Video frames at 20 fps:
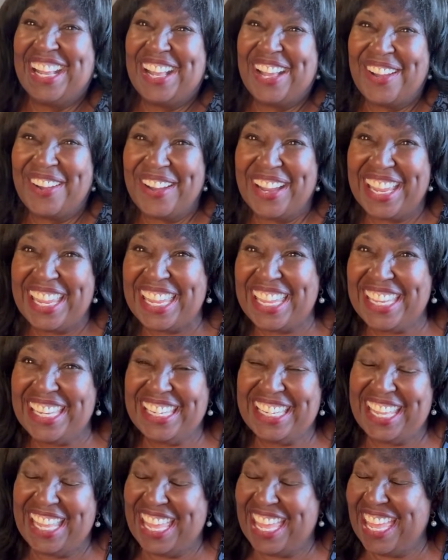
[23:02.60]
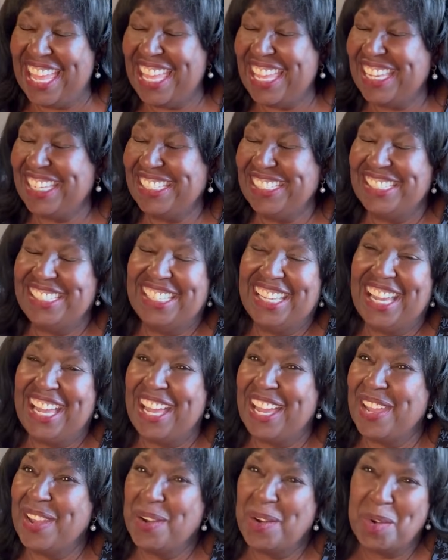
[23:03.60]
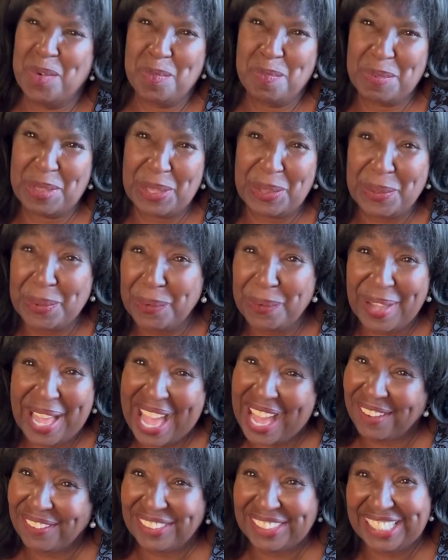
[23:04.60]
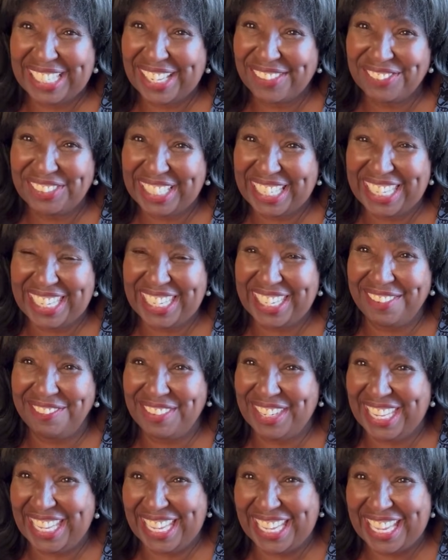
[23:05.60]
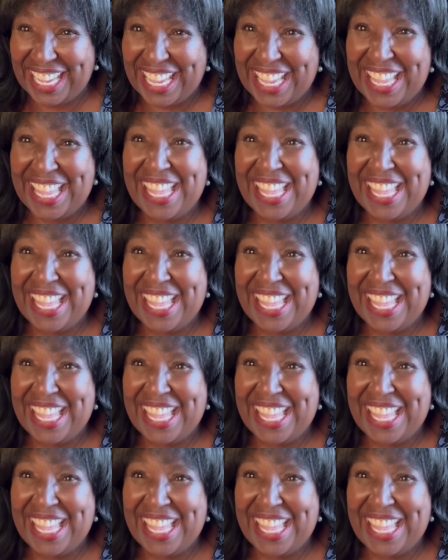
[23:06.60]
All right, and I hope you have a lovely evening,